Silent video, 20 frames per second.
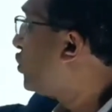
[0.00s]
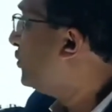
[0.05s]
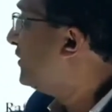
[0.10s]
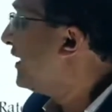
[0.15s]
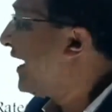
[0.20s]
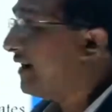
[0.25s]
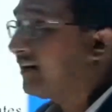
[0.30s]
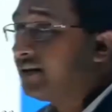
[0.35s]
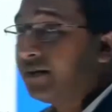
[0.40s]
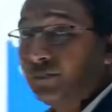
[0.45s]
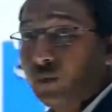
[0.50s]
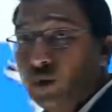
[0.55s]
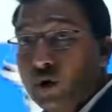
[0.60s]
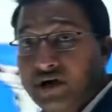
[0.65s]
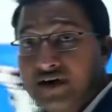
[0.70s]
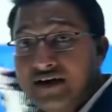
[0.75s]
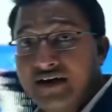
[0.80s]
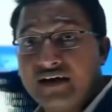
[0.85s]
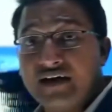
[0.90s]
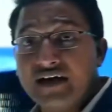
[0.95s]
so that the
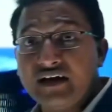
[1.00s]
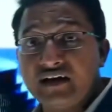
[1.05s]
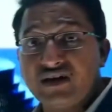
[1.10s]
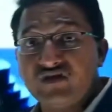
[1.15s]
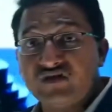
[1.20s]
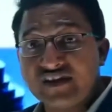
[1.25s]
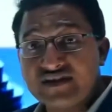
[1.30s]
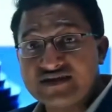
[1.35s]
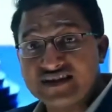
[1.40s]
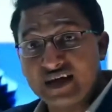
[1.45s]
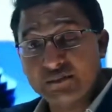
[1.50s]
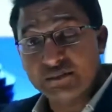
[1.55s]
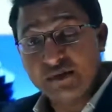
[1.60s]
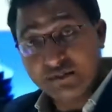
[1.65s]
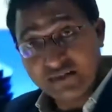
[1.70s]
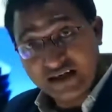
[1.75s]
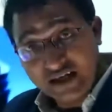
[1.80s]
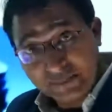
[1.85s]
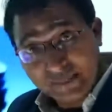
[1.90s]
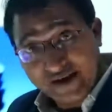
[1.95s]
political interference can be
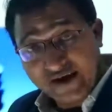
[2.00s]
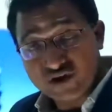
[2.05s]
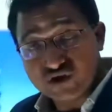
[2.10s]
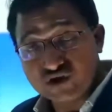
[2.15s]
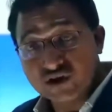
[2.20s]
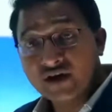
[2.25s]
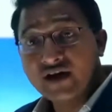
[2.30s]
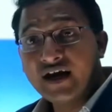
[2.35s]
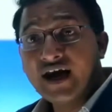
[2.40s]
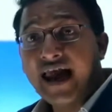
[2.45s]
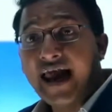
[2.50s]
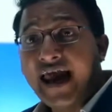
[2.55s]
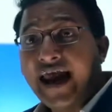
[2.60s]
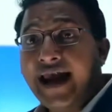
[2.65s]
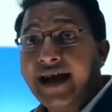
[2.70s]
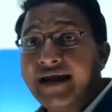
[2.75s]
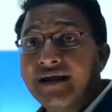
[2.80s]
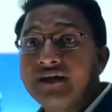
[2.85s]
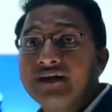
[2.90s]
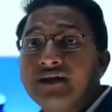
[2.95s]
minimized
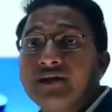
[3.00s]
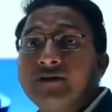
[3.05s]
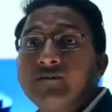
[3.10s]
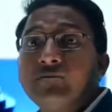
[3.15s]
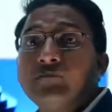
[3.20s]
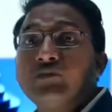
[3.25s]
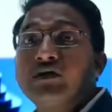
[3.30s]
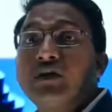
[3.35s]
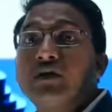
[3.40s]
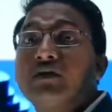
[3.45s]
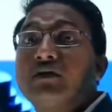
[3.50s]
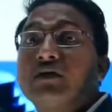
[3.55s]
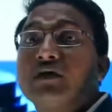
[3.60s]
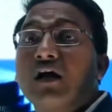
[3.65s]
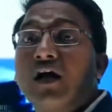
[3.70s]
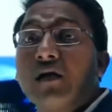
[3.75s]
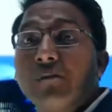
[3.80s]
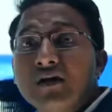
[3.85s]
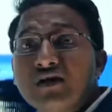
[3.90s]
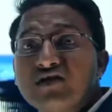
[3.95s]
and
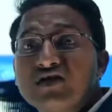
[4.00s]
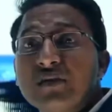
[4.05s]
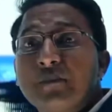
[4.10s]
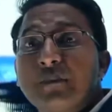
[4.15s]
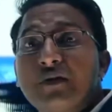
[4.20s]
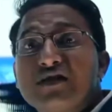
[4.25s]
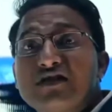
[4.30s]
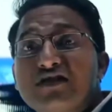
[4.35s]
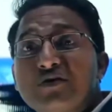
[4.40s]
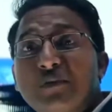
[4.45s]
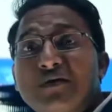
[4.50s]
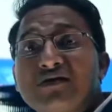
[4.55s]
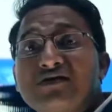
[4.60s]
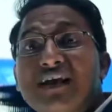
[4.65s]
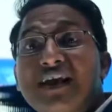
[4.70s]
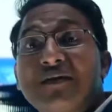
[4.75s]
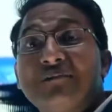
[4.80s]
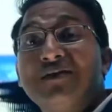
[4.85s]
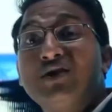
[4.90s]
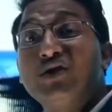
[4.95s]
the commercial
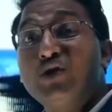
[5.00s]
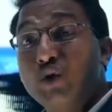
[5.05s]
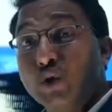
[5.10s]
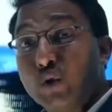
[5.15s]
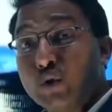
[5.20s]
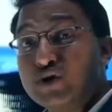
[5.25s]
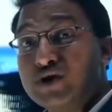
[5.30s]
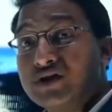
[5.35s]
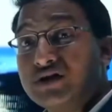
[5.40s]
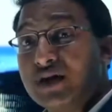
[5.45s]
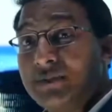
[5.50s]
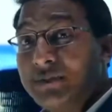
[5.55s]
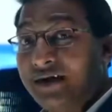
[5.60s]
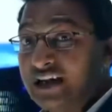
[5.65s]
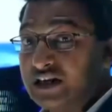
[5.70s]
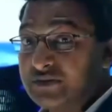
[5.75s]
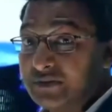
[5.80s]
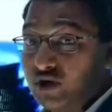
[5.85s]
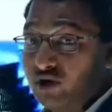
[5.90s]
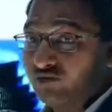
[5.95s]
principles can be used in the
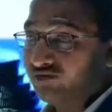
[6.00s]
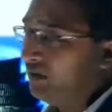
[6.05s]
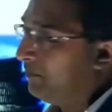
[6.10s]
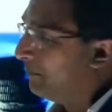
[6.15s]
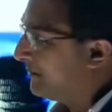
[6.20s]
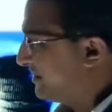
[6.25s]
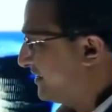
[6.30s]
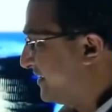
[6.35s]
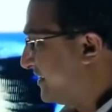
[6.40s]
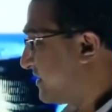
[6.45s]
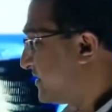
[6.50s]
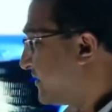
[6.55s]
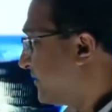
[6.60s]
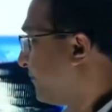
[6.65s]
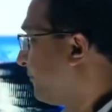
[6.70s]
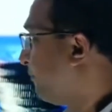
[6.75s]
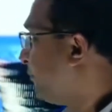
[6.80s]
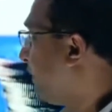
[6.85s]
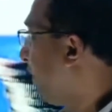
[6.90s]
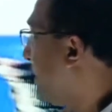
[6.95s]
management of the business.